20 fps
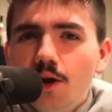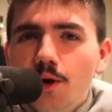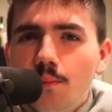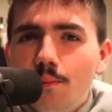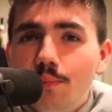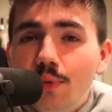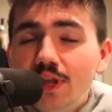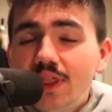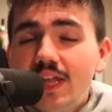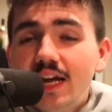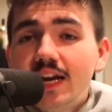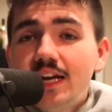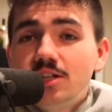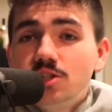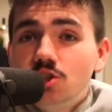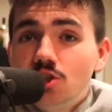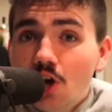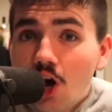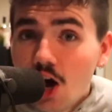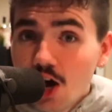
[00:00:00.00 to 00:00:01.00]
But then
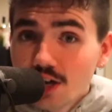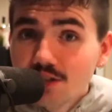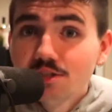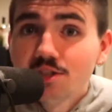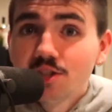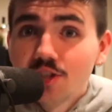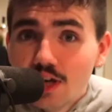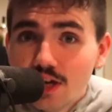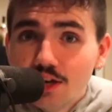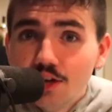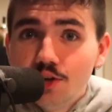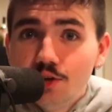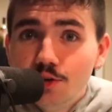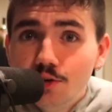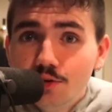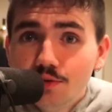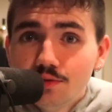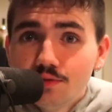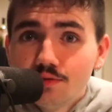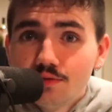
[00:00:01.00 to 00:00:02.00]
it dawns on
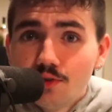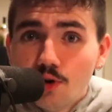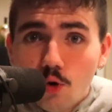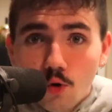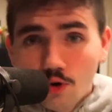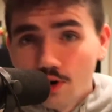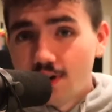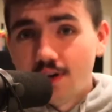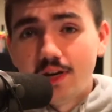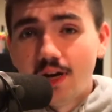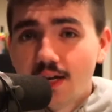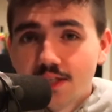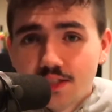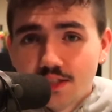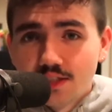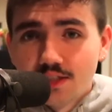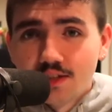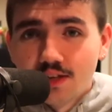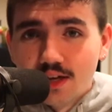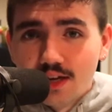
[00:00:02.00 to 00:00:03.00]
you, or it
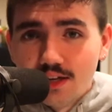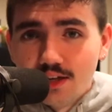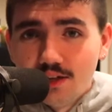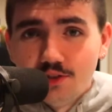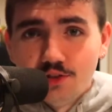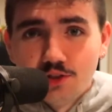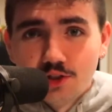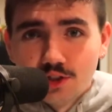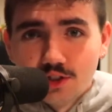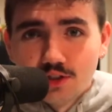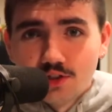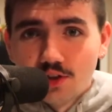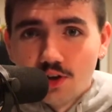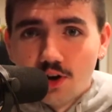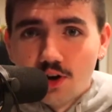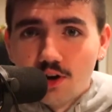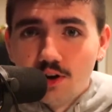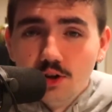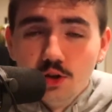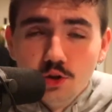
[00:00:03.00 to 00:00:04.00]
doesn't, and you just
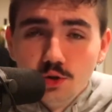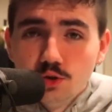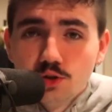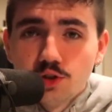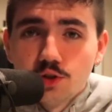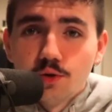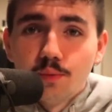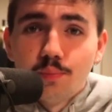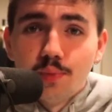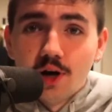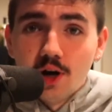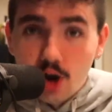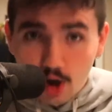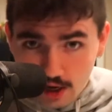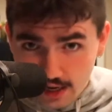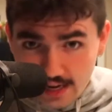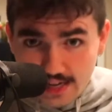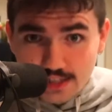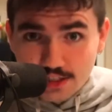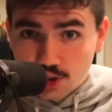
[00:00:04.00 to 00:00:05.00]
are a loser, but
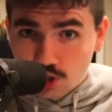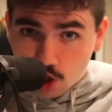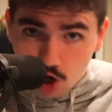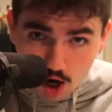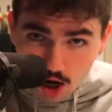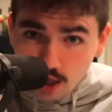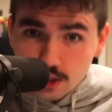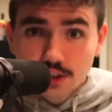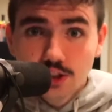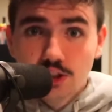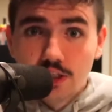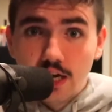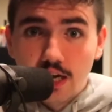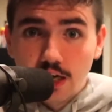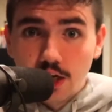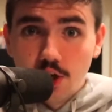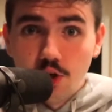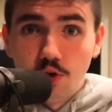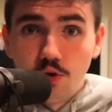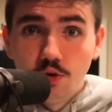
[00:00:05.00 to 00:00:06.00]
it dawns
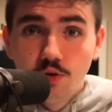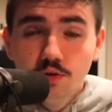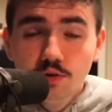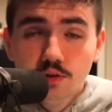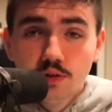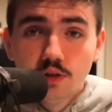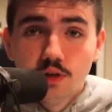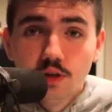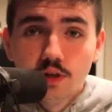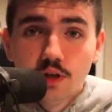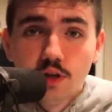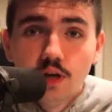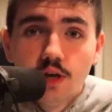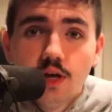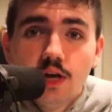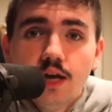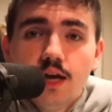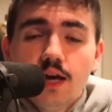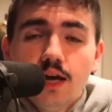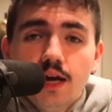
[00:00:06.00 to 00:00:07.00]
on you
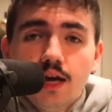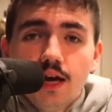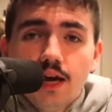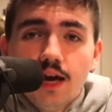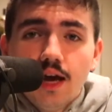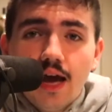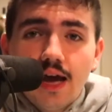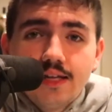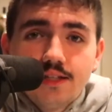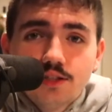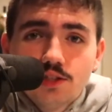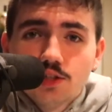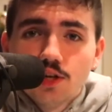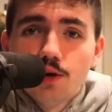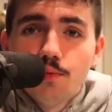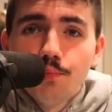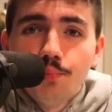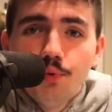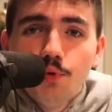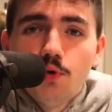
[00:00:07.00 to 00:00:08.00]
at
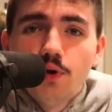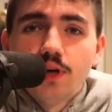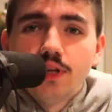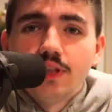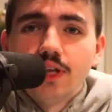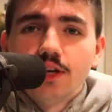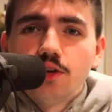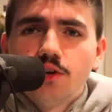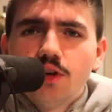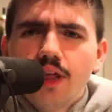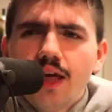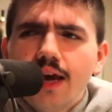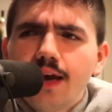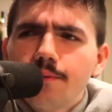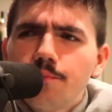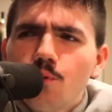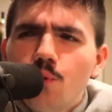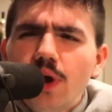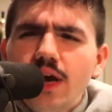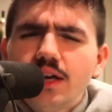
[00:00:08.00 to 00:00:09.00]
some point that you're like,
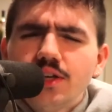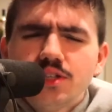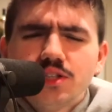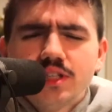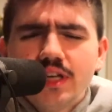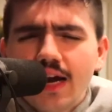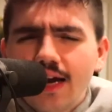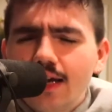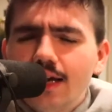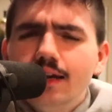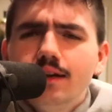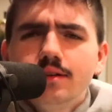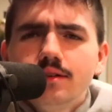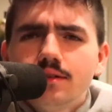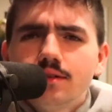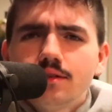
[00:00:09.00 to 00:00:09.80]
wait a second.